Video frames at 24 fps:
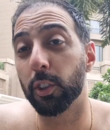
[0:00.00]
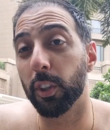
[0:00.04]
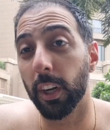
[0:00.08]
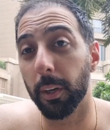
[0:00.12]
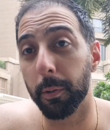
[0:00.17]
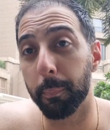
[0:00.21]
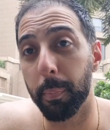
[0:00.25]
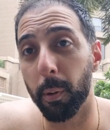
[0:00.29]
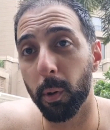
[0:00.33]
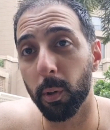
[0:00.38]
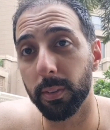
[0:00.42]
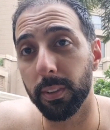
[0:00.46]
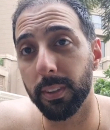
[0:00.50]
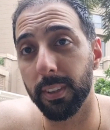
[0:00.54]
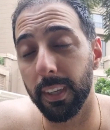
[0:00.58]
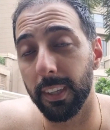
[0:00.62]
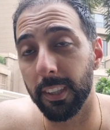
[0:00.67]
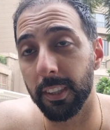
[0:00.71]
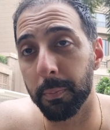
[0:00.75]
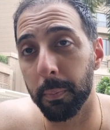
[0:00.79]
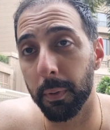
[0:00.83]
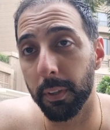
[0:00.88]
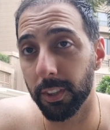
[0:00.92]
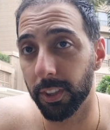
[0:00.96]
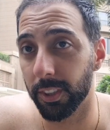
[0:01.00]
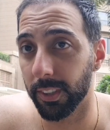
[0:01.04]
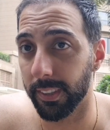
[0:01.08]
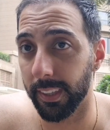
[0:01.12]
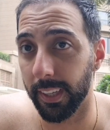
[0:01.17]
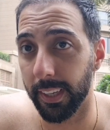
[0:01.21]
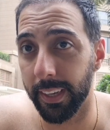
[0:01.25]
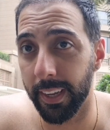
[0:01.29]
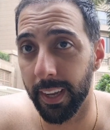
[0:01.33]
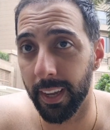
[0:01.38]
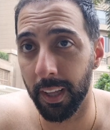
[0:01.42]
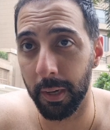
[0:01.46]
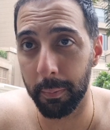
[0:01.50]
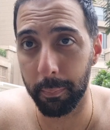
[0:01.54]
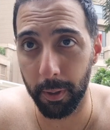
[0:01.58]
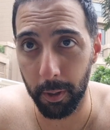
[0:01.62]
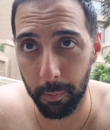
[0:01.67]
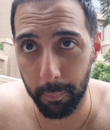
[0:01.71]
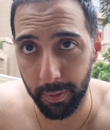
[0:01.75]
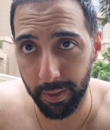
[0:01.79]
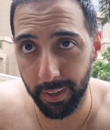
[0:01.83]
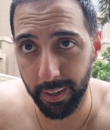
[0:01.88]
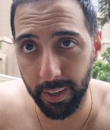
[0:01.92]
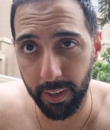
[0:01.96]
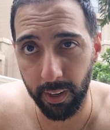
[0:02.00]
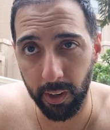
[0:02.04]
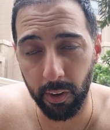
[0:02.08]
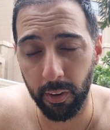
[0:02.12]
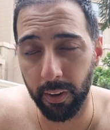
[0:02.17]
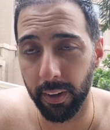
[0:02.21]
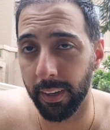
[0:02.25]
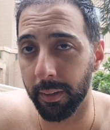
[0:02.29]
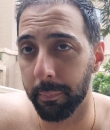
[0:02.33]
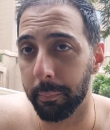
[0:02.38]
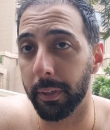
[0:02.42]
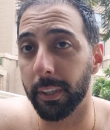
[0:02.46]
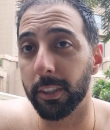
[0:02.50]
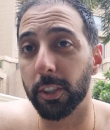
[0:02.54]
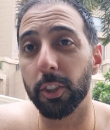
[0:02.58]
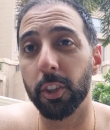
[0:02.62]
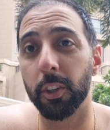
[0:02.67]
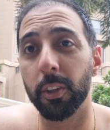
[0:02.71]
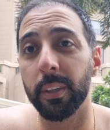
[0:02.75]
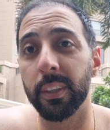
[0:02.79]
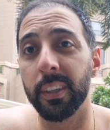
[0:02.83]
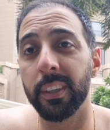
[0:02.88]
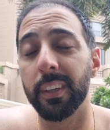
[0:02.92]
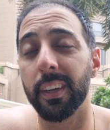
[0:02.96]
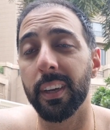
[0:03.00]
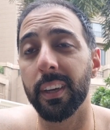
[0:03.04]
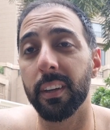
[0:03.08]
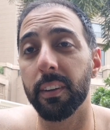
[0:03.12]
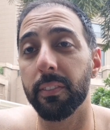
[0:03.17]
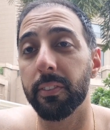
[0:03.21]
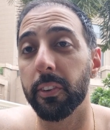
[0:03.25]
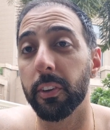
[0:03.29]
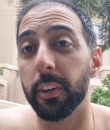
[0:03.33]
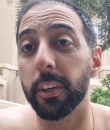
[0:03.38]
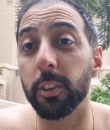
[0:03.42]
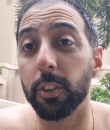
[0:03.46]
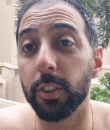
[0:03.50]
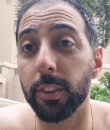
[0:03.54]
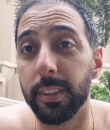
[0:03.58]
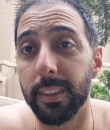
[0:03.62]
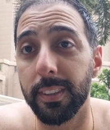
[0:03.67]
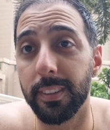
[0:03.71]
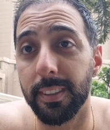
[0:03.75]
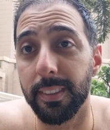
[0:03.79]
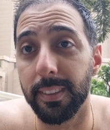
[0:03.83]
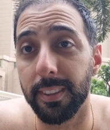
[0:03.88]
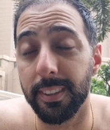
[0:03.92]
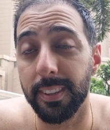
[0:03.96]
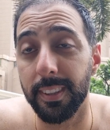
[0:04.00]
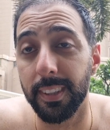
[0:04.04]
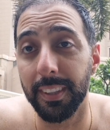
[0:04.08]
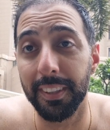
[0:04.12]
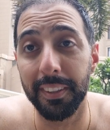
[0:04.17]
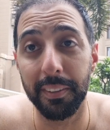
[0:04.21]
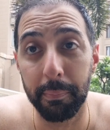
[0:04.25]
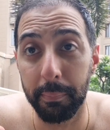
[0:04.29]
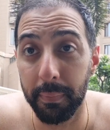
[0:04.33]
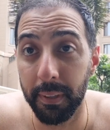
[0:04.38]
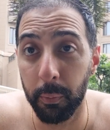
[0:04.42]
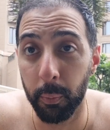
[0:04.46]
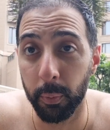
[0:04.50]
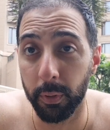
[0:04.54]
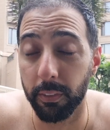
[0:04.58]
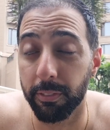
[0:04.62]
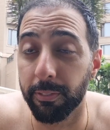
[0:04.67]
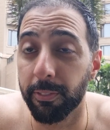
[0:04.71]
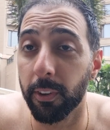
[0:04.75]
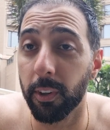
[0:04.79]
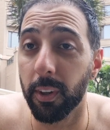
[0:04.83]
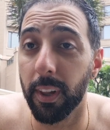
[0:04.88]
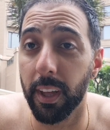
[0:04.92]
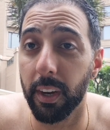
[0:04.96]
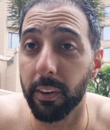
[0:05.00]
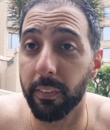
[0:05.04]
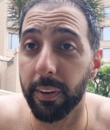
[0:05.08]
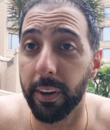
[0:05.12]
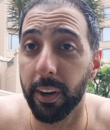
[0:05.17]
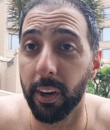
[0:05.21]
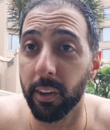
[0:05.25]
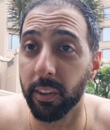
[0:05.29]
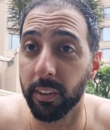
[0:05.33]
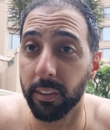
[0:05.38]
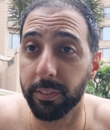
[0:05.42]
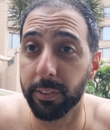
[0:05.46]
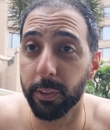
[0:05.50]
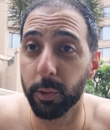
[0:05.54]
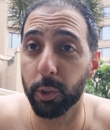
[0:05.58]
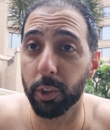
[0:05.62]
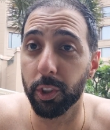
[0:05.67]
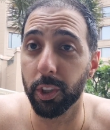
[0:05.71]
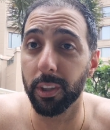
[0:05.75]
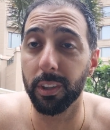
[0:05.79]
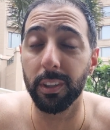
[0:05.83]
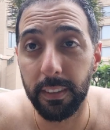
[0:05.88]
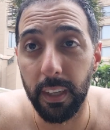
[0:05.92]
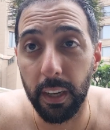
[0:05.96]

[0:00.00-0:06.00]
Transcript: Try to post as much as I can about my hair and my journey, and if you're interested to see me with a full head of hair in the future,